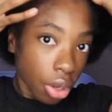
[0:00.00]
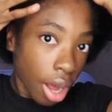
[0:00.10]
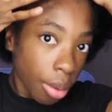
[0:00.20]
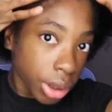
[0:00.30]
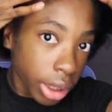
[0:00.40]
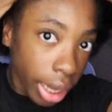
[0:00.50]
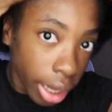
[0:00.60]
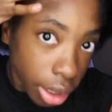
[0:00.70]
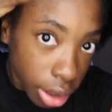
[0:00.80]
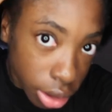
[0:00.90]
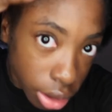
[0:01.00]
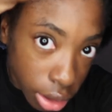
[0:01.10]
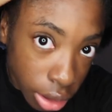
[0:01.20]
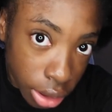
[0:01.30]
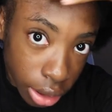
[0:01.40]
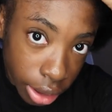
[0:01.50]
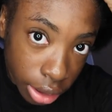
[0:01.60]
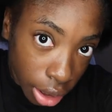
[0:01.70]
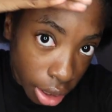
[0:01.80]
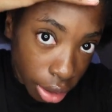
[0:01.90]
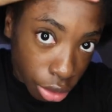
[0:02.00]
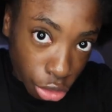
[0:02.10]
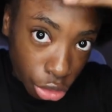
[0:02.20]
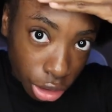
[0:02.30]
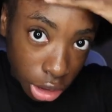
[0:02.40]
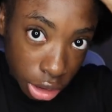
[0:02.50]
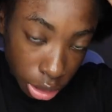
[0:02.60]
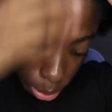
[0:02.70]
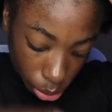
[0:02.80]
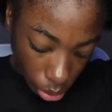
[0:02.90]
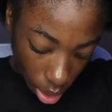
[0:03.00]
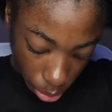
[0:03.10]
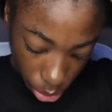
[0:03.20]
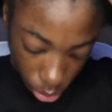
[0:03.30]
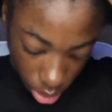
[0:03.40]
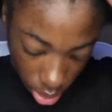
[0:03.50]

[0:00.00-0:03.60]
so I was at 600 subscribers.